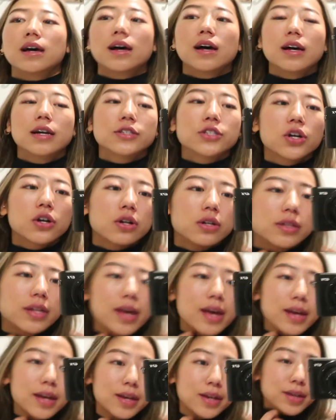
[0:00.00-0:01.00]
a
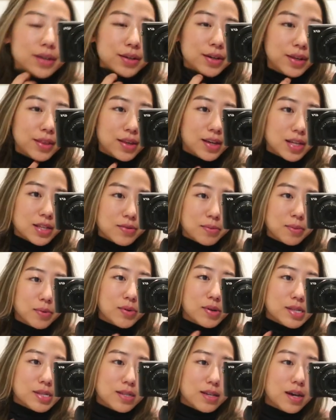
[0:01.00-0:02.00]
turtleneck. I think it's from
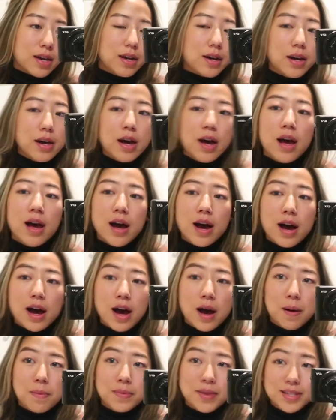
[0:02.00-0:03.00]
Aritzia.
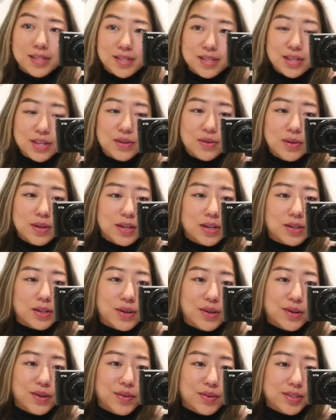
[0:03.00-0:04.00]
This is a
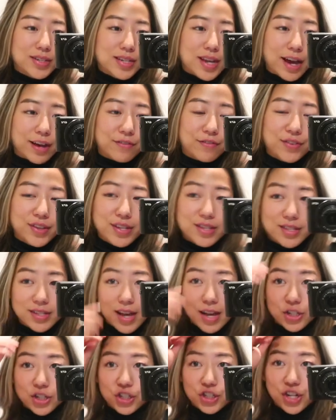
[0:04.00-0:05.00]
Uniqlo tech fleece, it's
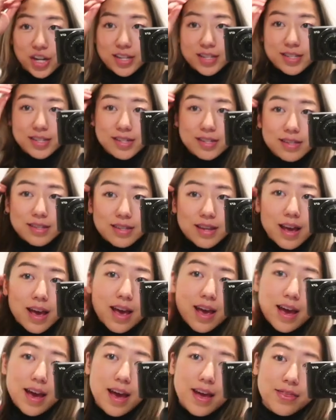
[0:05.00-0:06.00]
actually Jason's.
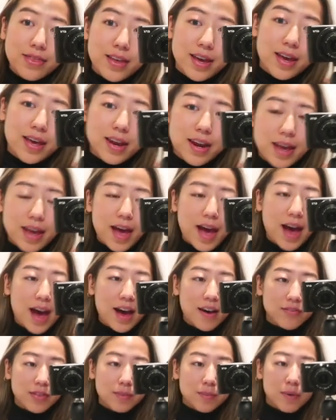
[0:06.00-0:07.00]
And then I
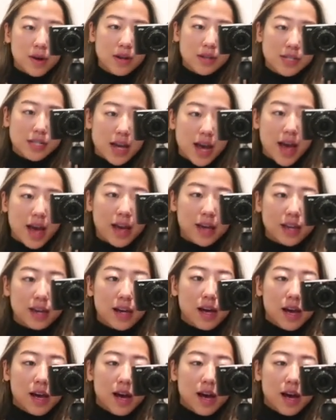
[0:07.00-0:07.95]
have the Montec